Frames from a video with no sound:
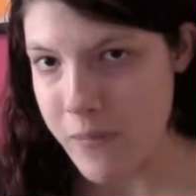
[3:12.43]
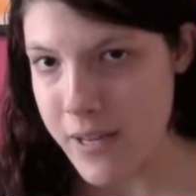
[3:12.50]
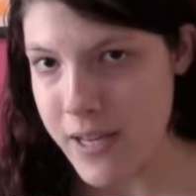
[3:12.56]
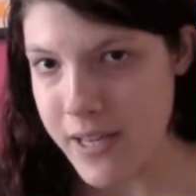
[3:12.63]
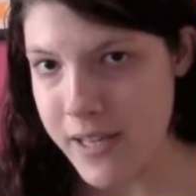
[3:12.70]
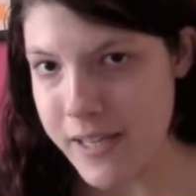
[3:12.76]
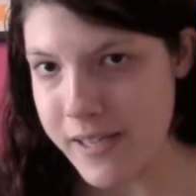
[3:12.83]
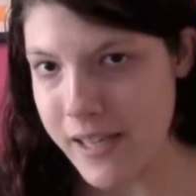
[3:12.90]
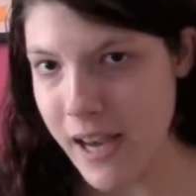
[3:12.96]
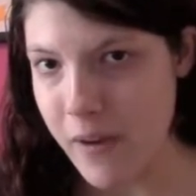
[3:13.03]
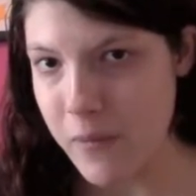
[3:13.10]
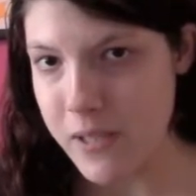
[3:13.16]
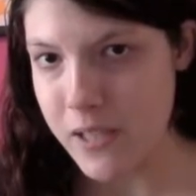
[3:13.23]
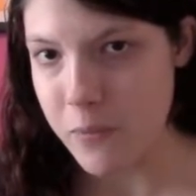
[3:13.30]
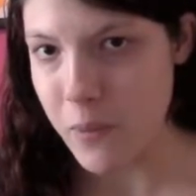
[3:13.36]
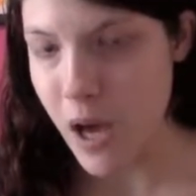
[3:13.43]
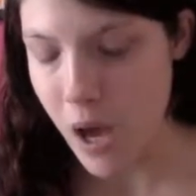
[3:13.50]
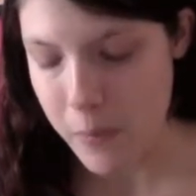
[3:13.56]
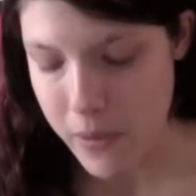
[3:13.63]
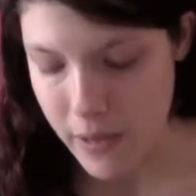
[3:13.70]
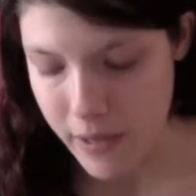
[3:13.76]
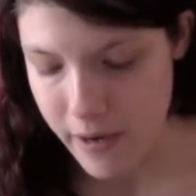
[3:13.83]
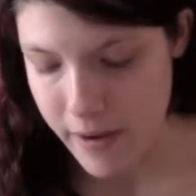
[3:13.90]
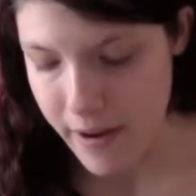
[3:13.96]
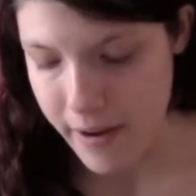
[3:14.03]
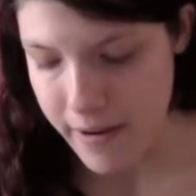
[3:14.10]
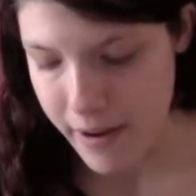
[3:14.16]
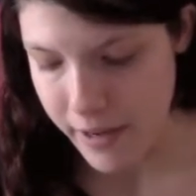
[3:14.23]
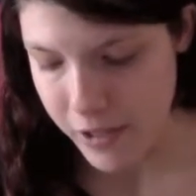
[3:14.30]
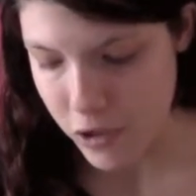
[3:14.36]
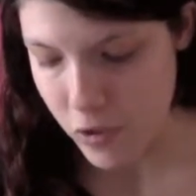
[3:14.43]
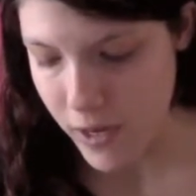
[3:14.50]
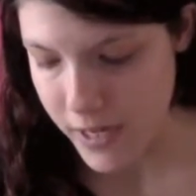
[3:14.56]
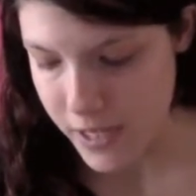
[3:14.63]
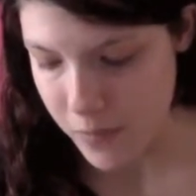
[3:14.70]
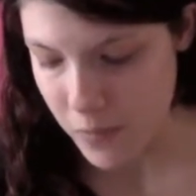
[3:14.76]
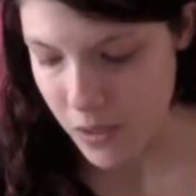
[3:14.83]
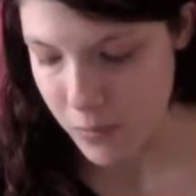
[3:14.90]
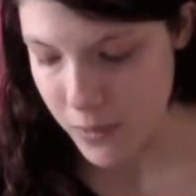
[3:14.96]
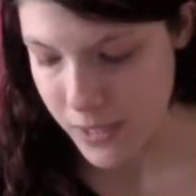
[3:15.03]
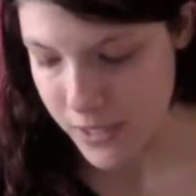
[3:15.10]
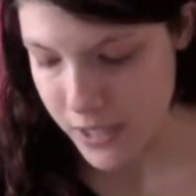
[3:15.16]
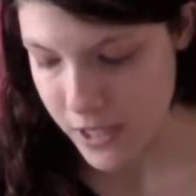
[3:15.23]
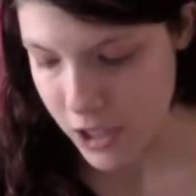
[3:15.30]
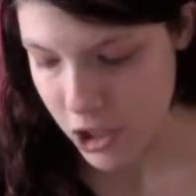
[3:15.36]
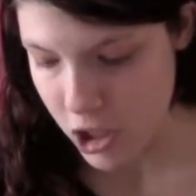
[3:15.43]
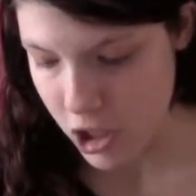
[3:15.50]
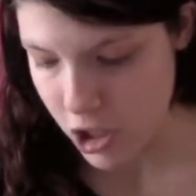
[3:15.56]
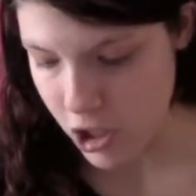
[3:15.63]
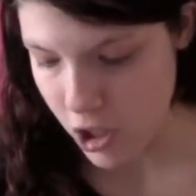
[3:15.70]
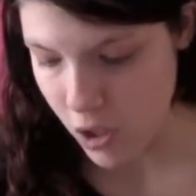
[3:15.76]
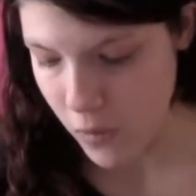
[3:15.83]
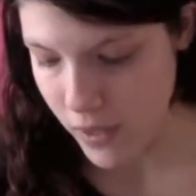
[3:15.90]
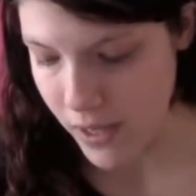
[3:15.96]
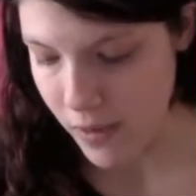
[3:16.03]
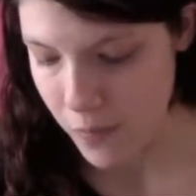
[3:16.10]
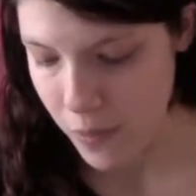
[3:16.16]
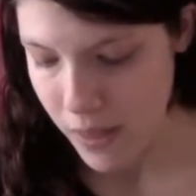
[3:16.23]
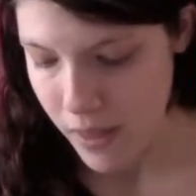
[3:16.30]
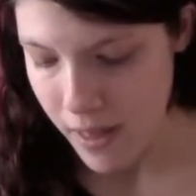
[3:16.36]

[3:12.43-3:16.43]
because I wasn't popular and I tried to be, but it didn't just go well.